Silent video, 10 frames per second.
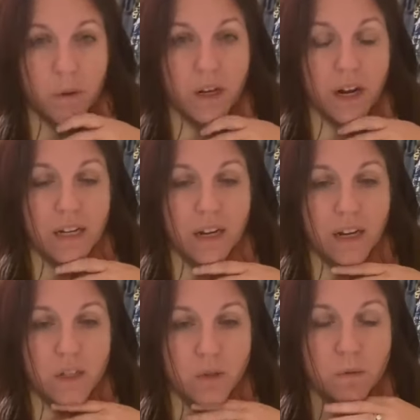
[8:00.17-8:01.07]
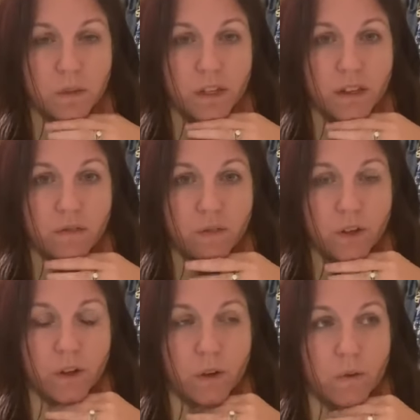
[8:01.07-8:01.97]
but I do believe, you
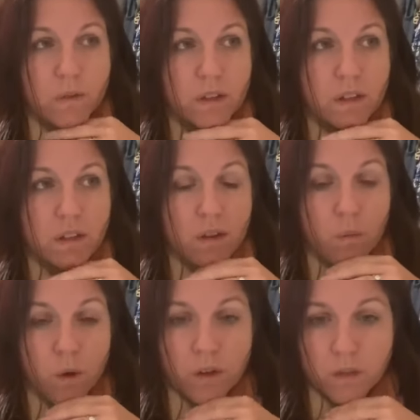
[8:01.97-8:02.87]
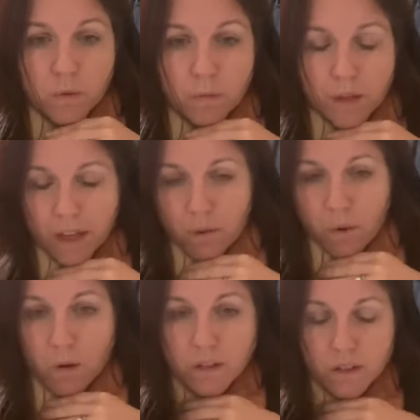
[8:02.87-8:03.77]
know, works will play a
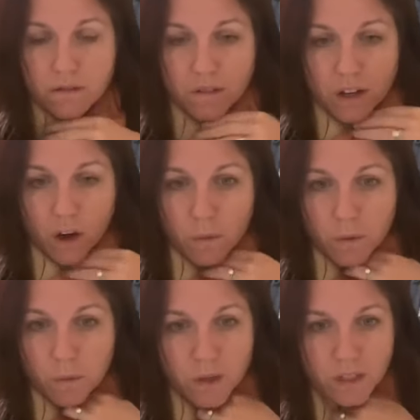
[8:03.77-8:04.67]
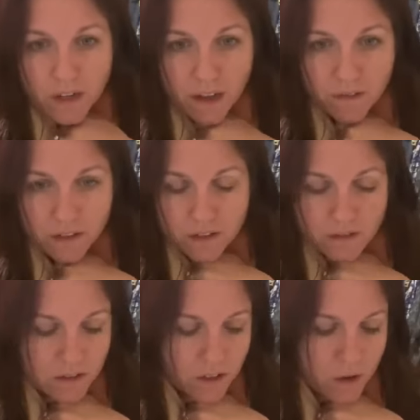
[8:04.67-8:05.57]
role in our rewards in heaven.
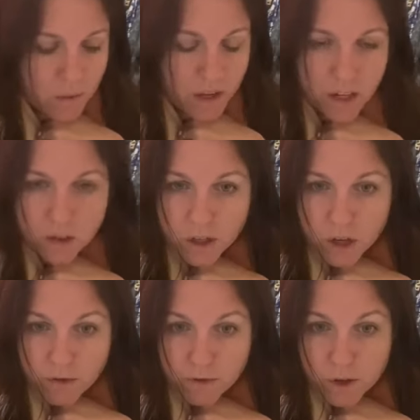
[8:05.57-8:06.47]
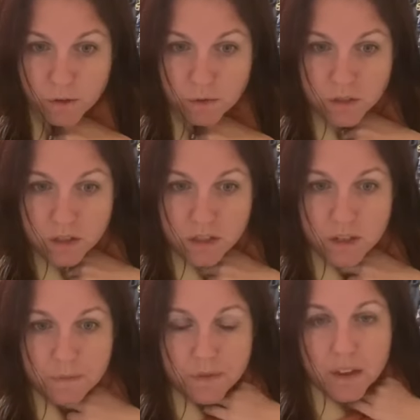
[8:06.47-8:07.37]
You know, we got to look at our fruits.
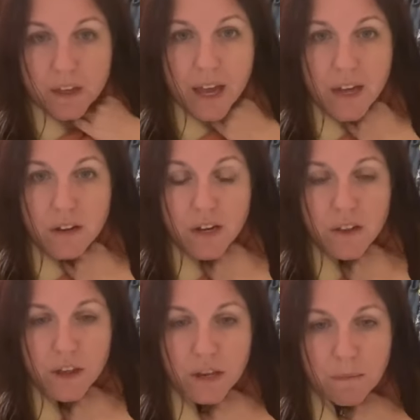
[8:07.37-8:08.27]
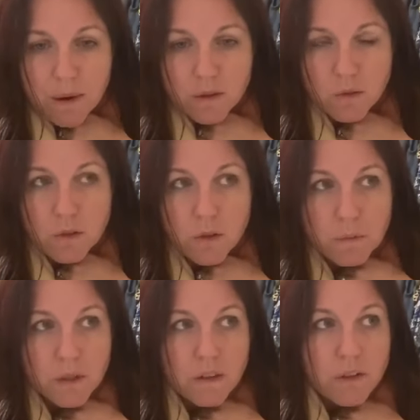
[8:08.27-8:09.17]
And you got to think about, to a new
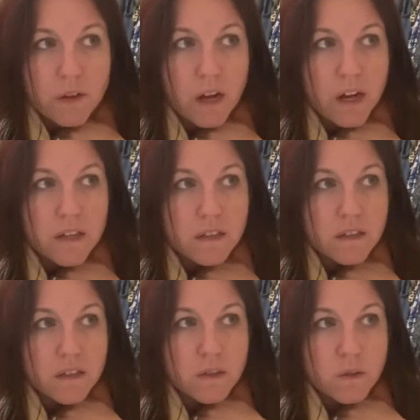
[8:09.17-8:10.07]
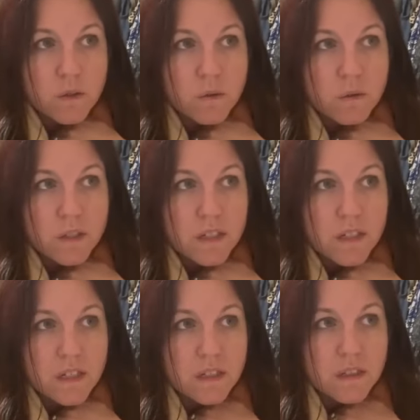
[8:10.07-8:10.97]
believer, guys, who
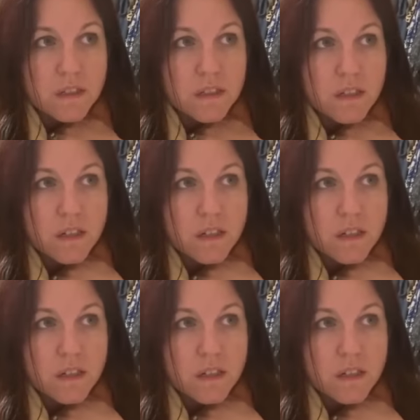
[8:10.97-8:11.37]
sees